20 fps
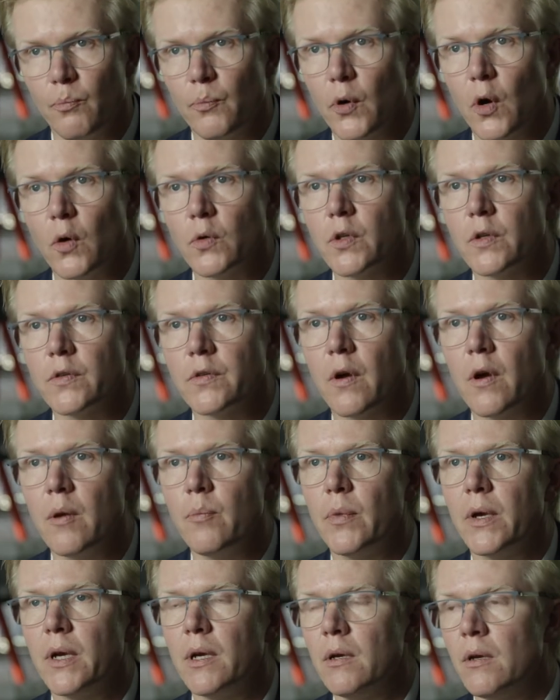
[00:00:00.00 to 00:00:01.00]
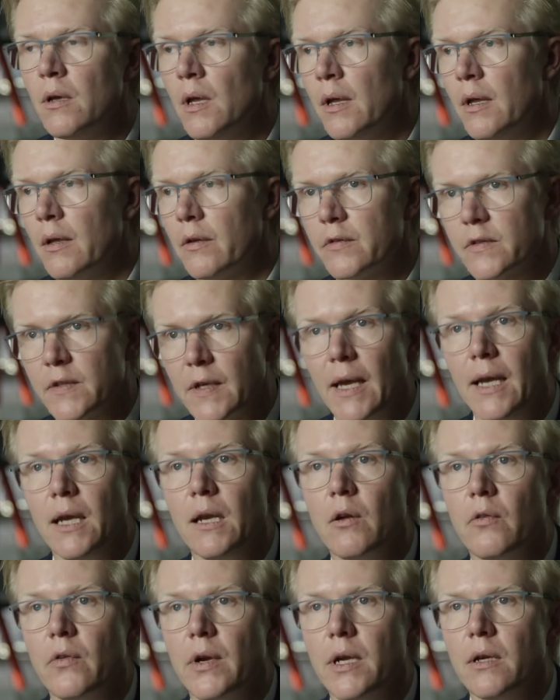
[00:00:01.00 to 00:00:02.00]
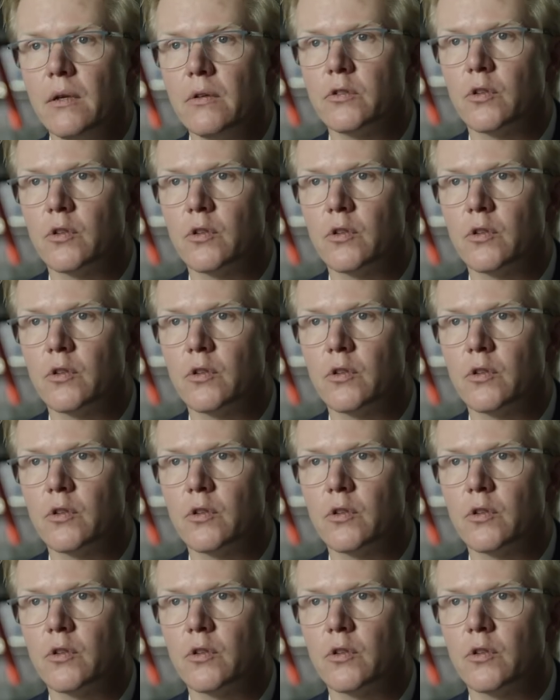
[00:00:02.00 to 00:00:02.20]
prototyping, tailoring,